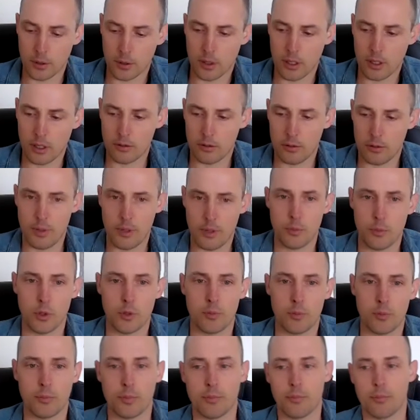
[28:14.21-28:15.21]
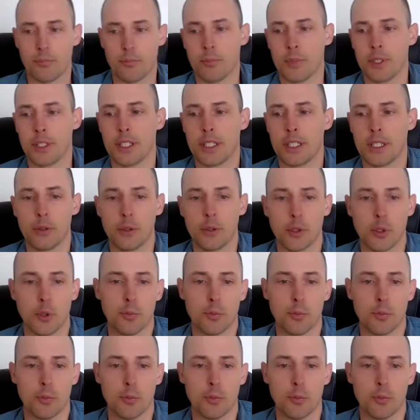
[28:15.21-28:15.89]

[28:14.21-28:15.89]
I have a bit more material